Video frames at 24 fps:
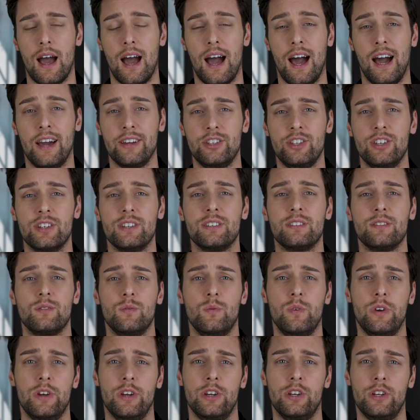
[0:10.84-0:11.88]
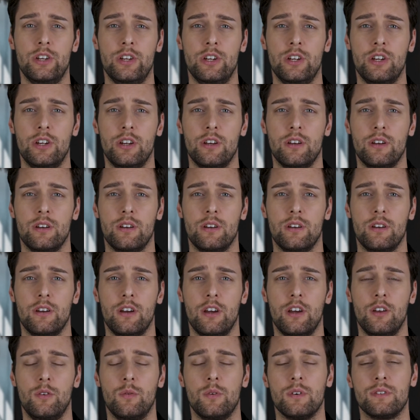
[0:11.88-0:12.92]
I just wish
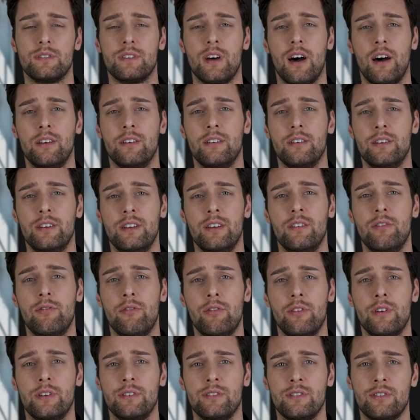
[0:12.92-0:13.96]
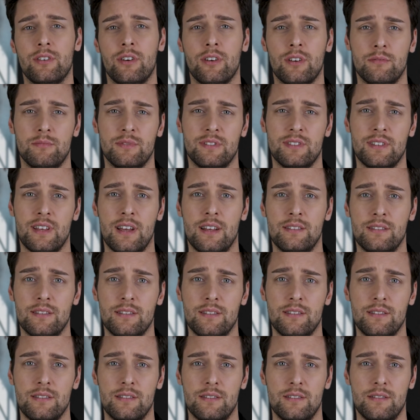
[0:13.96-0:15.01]
it was under different
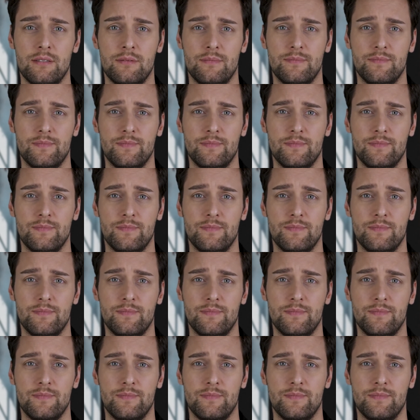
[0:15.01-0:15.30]
circumstances.